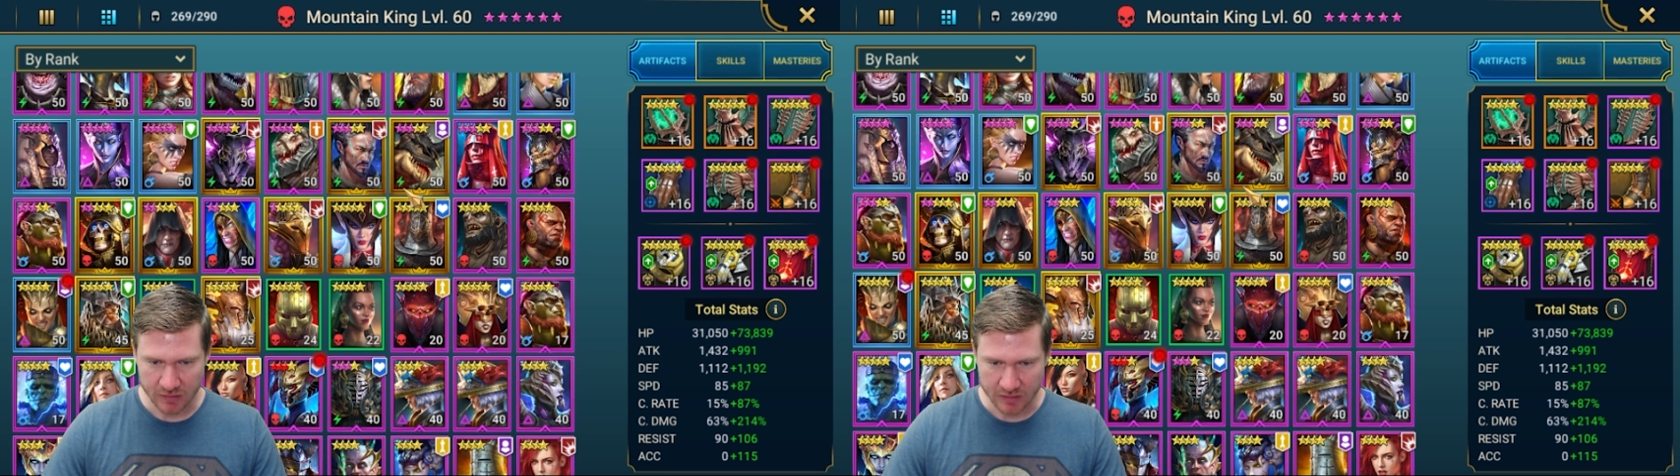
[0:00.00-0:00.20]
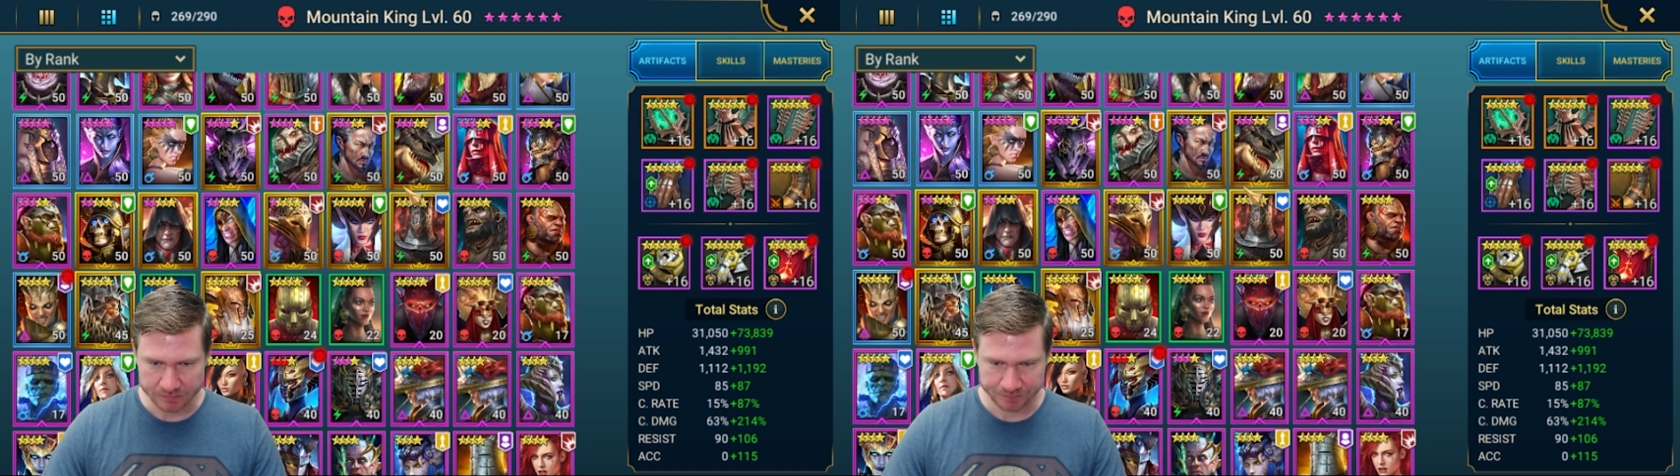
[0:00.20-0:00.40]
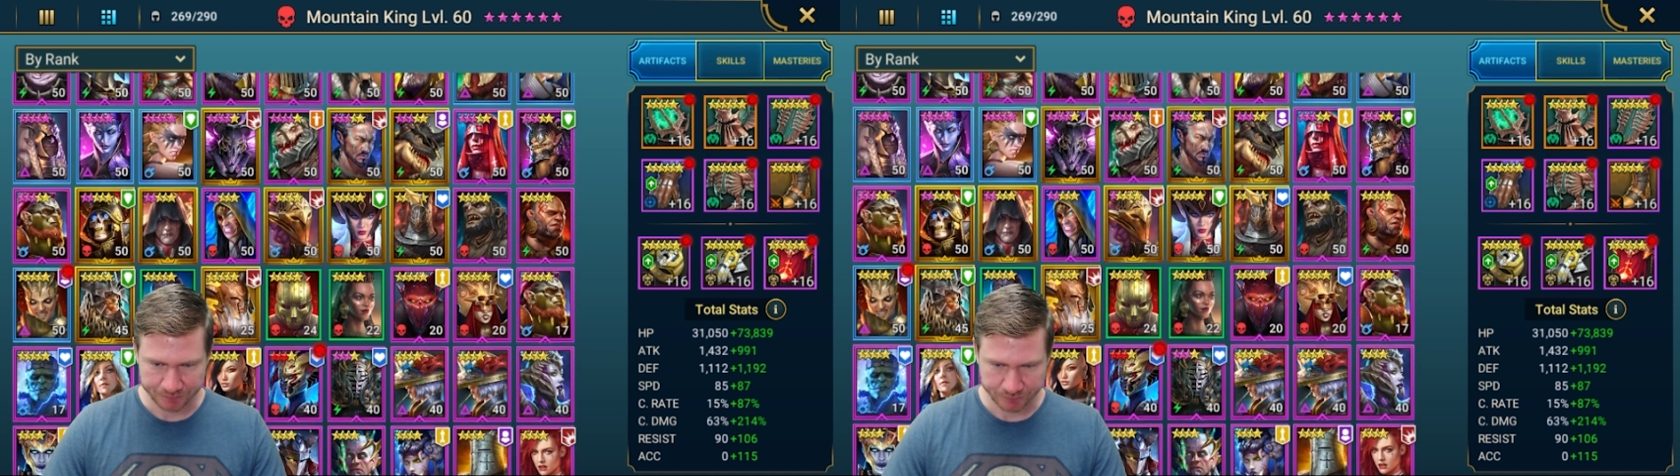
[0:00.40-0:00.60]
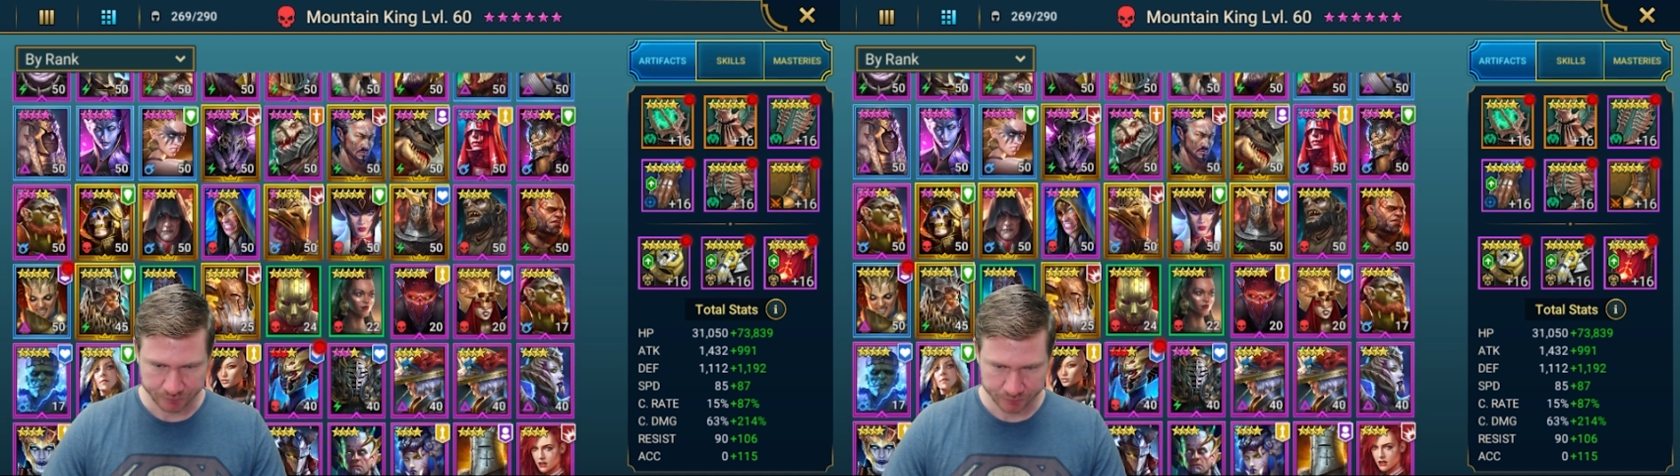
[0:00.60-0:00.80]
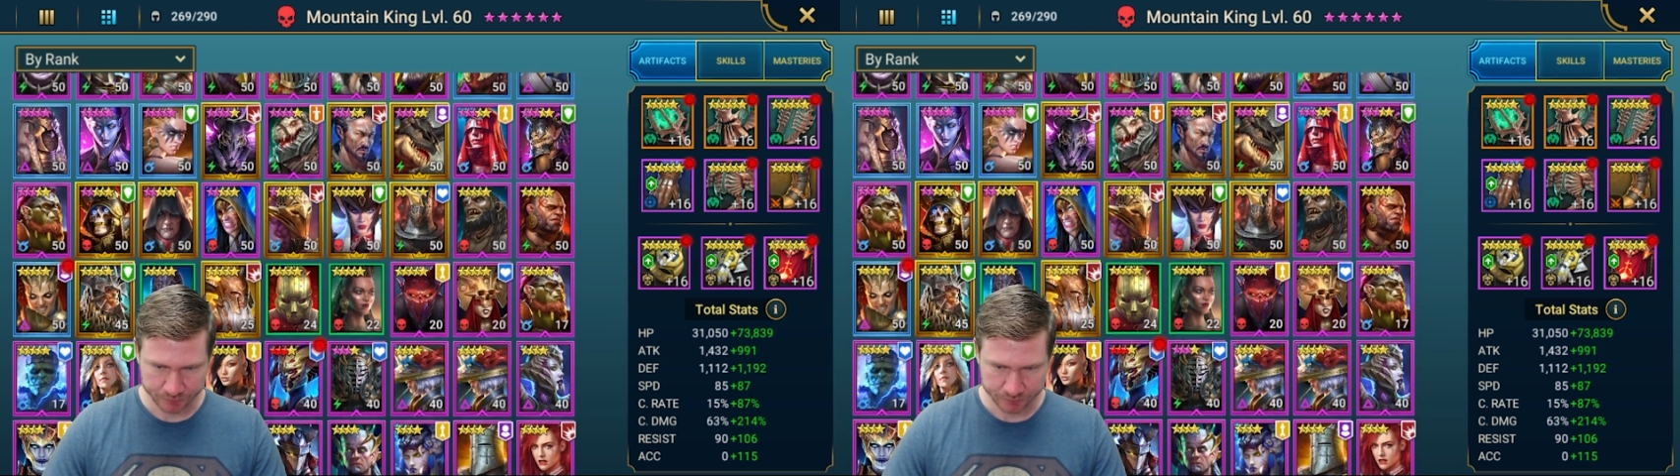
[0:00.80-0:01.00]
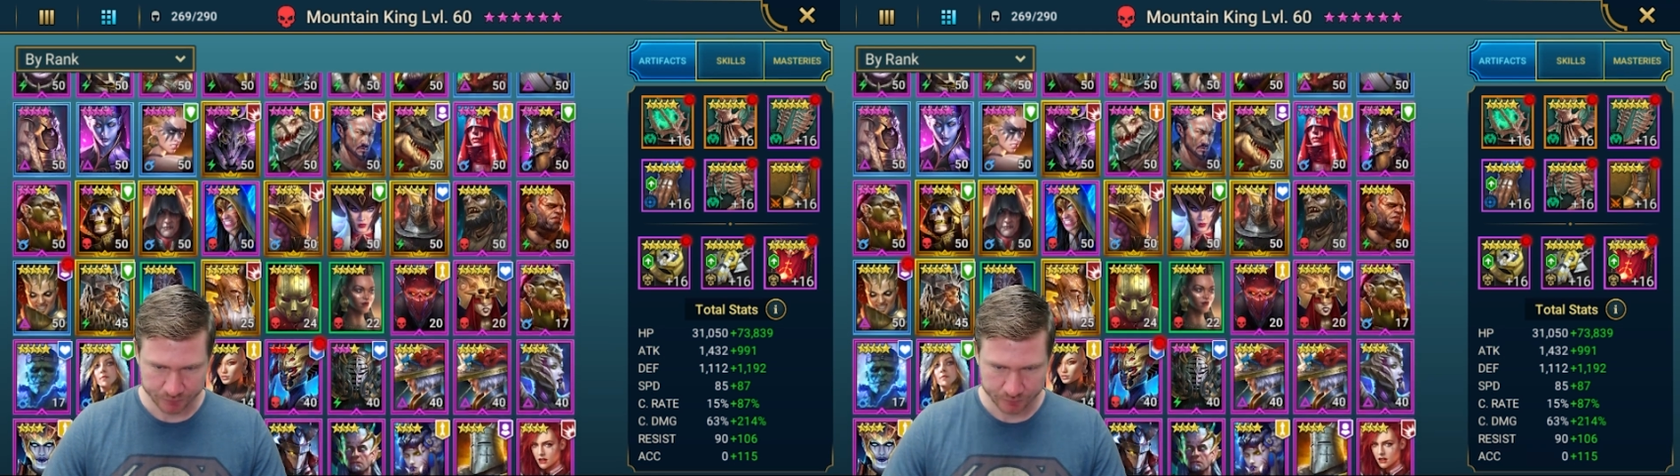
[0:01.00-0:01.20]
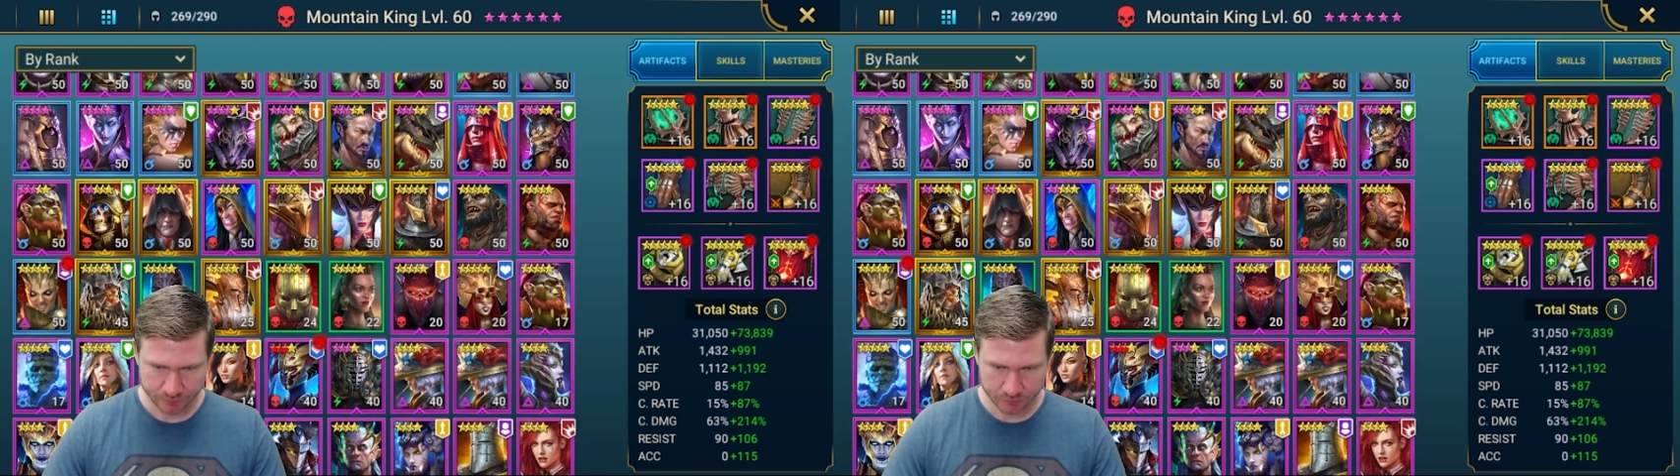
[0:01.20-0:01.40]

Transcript: But I